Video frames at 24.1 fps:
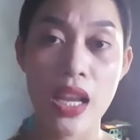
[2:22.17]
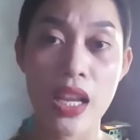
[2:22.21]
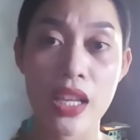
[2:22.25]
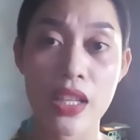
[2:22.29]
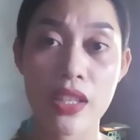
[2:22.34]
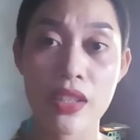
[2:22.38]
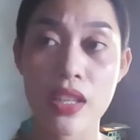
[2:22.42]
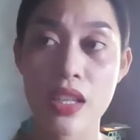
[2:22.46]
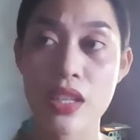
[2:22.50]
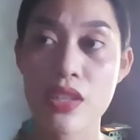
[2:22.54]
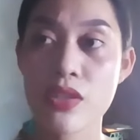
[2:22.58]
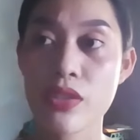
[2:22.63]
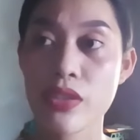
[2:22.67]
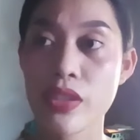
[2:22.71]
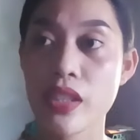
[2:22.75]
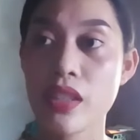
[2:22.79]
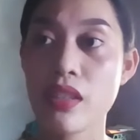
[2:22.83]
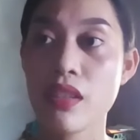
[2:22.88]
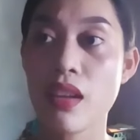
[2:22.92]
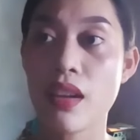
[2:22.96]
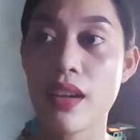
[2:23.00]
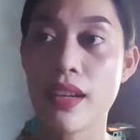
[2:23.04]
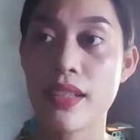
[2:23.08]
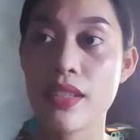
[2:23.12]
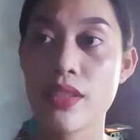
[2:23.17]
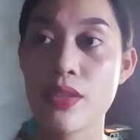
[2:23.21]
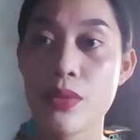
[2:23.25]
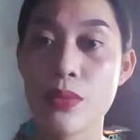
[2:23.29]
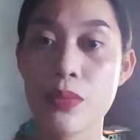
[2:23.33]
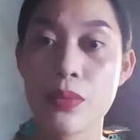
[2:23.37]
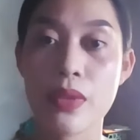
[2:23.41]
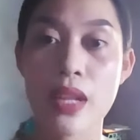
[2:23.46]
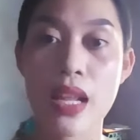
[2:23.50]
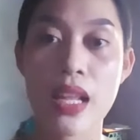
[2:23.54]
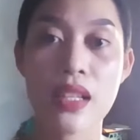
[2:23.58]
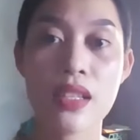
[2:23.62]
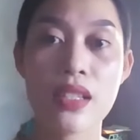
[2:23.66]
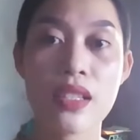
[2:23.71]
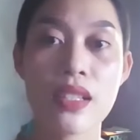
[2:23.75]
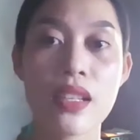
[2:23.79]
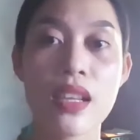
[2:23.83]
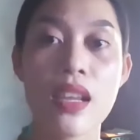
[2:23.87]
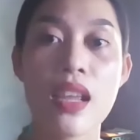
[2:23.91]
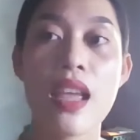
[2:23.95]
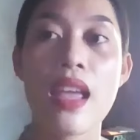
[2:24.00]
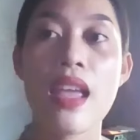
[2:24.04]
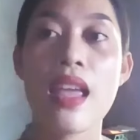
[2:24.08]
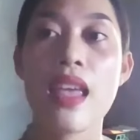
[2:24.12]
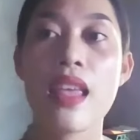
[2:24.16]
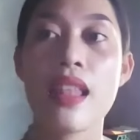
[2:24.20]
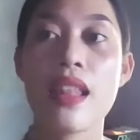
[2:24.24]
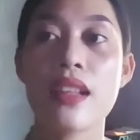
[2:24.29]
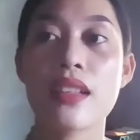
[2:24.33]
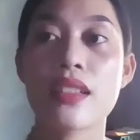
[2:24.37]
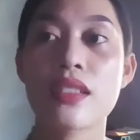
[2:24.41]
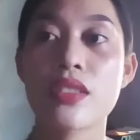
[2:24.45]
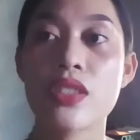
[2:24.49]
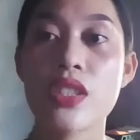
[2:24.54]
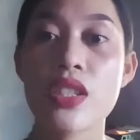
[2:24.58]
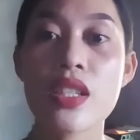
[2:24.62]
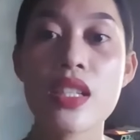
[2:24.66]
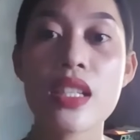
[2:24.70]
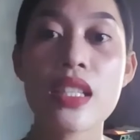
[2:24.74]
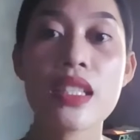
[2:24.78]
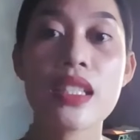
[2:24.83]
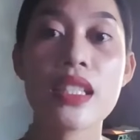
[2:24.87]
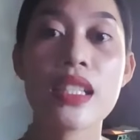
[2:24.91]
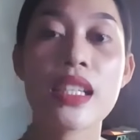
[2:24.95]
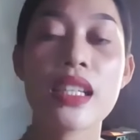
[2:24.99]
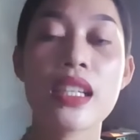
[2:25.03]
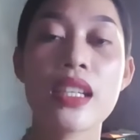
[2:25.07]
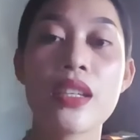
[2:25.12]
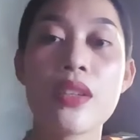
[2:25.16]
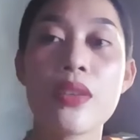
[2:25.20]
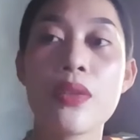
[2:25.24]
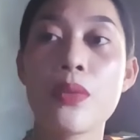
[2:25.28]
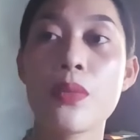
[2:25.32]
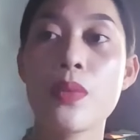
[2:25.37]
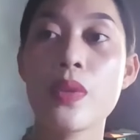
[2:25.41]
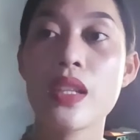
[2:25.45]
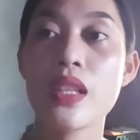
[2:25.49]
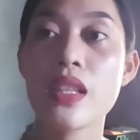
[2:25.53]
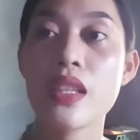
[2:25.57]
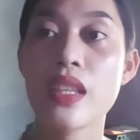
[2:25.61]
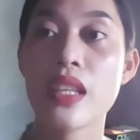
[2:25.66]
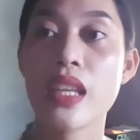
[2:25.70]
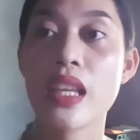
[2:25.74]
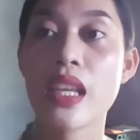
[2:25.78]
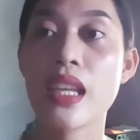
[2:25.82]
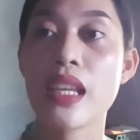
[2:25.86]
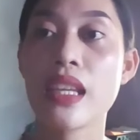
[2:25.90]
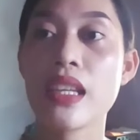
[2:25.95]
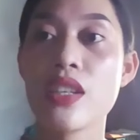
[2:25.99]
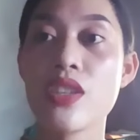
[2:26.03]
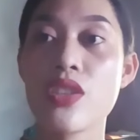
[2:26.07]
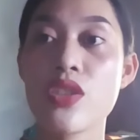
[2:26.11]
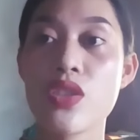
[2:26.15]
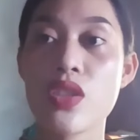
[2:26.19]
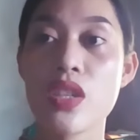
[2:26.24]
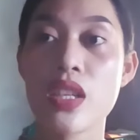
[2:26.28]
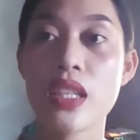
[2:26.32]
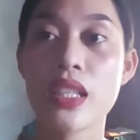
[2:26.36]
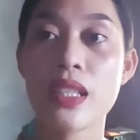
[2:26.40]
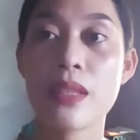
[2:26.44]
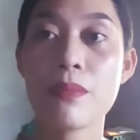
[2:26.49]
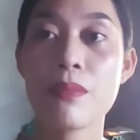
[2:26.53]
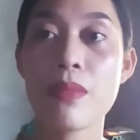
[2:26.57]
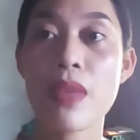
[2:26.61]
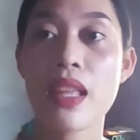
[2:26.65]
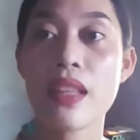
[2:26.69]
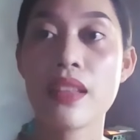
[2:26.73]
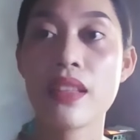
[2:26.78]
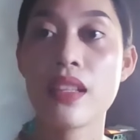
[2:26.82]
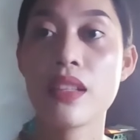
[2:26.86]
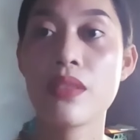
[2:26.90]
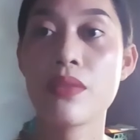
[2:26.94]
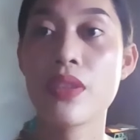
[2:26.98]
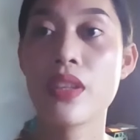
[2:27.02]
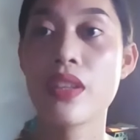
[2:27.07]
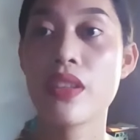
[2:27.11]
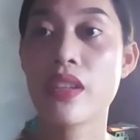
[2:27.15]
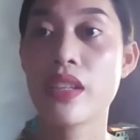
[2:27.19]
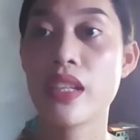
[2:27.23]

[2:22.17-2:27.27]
industrial arts students, electricity, welding, sheet metal